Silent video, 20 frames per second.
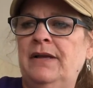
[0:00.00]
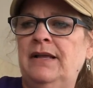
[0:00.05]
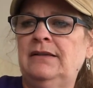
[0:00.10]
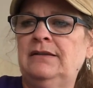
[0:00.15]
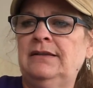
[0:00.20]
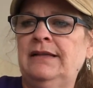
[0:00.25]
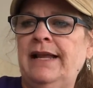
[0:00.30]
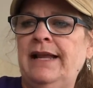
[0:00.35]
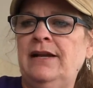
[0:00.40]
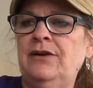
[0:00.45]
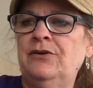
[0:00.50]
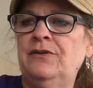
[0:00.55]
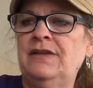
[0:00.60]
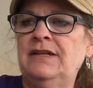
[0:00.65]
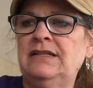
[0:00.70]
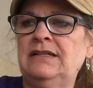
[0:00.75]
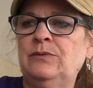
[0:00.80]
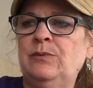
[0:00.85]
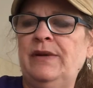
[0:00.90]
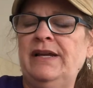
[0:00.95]
Later
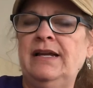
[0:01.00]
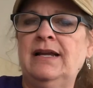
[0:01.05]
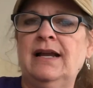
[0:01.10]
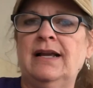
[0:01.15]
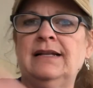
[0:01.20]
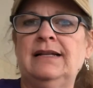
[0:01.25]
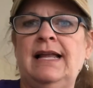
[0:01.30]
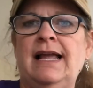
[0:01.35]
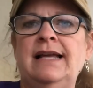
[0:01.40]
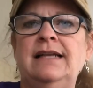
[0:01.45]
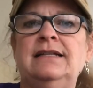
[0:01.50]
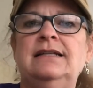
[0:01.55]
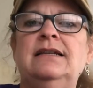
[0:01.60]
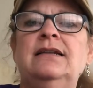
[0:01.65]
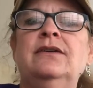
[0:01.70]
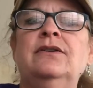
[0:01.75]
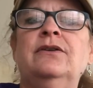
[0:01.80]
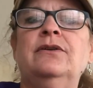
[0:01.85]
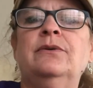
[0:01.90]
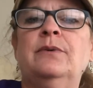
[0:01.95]
this week, I'd like
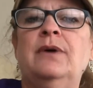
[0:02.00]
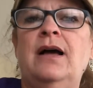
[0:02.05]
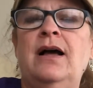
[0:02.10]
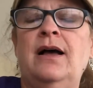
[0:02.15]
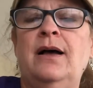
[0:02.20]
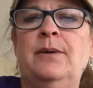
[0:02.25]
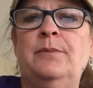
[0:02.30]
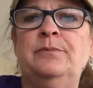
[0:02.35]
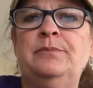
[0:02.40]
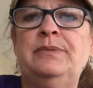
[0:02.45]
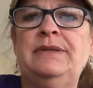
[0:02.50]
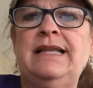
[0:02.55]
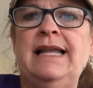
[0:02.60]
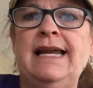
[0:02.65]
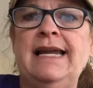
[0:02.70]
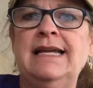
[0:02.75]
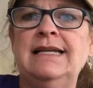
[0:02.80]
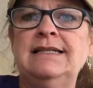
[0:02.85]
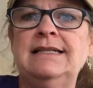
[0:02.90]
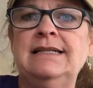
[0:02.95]
to
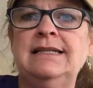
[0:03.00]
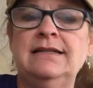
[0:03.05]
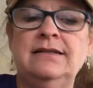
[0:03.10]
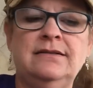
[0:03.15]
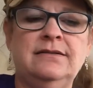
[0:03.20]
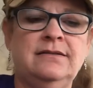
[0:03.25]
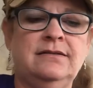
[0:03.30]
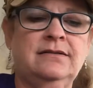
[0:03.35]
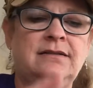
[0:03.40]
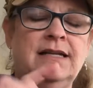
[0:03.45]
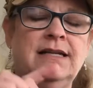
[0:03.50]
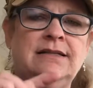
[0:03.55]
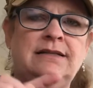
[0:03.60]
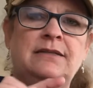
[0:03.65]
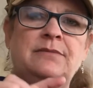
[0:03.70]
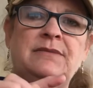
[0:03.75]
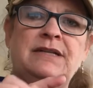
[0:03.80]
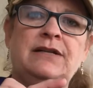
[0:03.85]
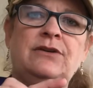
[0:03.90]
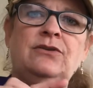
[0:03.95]
get
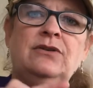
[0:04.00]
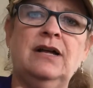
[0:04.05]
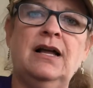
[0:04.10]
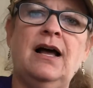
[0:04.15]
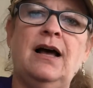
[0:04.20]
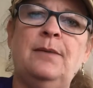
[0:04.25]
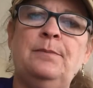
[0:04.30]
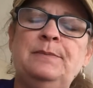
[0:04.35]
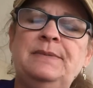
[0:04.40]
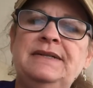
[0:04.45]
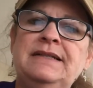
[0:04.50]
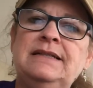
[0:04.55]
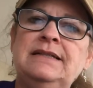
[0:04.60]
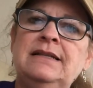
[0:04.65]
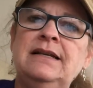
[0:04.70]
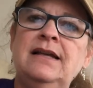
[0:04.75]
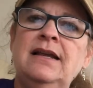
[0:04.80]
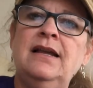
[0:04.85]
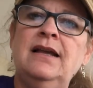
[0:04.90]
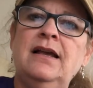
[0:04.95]
some little cups
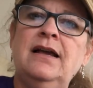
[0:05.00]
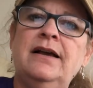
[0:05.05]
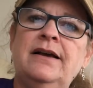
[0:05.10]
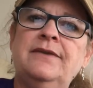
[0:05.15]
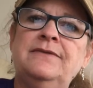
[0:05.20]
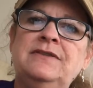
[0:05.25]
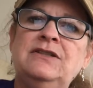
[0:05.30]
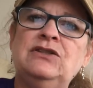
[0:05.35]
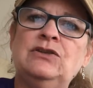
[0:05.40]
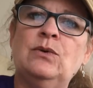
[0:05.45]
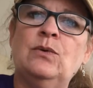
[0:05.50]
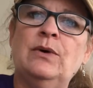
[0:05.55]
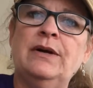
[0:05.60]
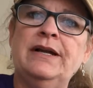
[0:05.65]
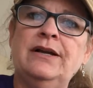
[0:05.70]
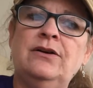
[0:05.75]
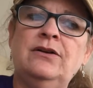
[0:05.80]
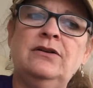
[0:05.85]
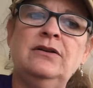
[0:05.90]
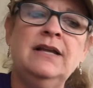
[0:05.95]
of
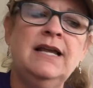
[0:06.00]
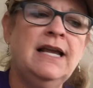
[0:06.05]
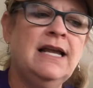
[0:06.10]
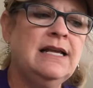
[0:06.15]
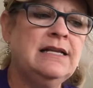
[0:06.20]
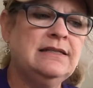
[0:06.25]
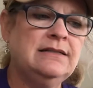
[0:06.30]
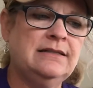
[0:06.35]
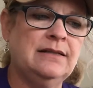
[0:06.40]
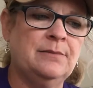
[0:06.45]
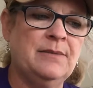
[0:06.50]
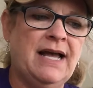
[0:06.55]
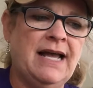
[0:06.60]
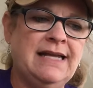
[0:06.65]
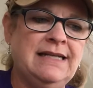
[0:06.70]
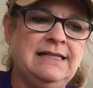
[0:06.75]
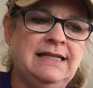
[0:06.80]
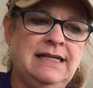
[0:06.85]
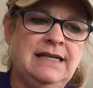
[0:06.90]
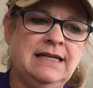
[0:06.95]
soil, some
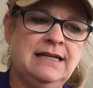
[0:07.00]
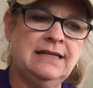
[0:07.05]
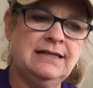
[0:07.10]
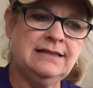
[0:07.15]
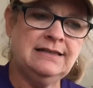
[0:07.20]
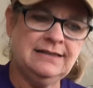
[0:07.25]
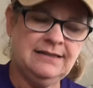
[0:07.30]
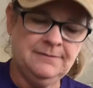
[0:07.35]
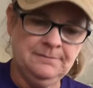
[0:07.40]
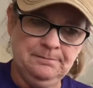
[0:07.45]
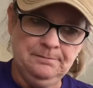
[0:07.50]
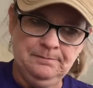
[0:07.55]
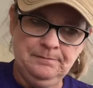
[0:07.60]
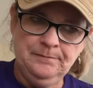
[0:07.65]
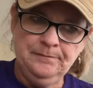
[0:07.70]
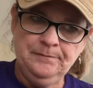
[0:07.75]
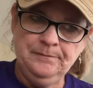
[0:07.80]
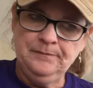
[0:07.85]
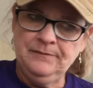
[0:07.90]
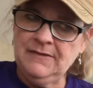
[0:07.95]
ideas
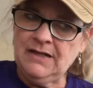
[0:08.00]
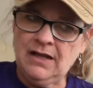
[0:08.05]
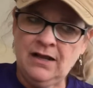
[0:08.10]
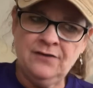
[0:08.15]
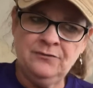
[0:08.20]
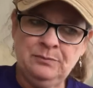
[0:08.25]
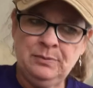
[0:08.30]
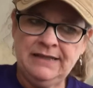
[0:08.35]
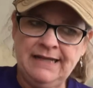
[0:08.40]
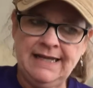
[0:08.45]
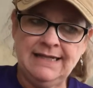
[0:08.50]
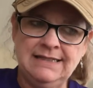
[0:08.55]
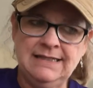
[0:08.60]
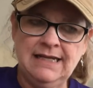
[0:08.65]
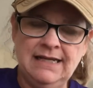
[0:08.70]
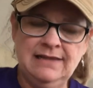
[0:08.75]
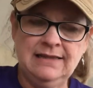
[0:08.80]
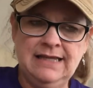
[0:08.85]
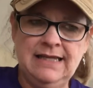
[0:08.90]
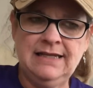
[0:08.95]
of
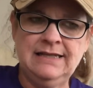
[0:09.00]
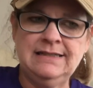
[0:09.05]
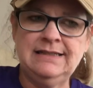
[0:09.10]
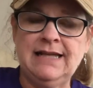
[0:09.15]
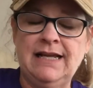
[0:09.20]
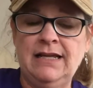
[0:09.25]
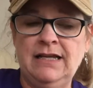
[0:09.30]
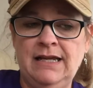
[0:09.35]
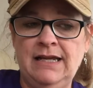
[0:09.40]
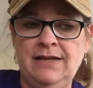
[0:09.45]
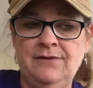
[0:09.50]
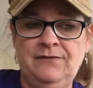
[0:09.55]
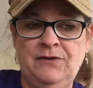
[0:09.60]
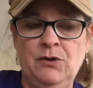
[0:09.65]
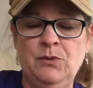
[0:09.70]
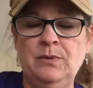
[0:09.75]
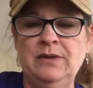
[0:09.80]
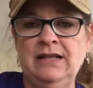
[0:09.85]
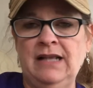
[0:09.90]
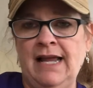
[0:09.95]
planting things that, if
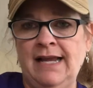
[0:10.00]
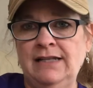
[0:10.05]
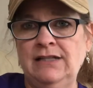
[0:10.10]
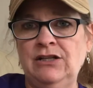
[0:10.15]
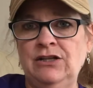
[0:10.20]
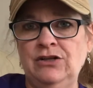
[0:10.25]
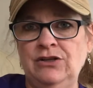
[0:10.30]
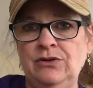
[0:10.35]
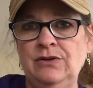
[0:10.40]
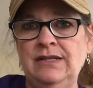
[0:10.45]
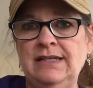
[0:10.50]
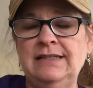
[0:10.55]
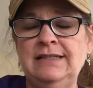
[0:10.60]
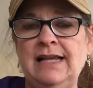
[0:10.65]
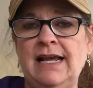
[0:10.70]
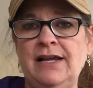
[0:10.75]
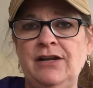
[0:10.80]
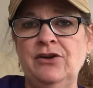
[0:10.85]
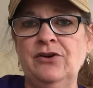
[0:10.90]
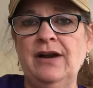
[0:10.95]
you would like to do this
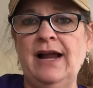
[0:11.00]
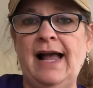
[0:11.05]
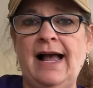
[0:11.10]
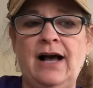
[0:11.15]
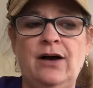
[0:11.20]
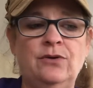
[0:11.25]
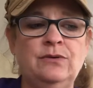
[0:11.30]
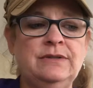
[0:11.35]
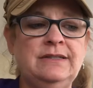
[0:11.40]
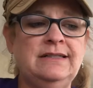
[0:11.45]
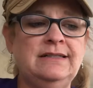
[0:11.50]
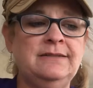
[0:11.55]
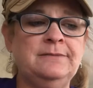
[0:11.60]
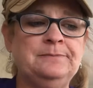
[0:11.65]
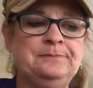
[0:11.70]
at your house,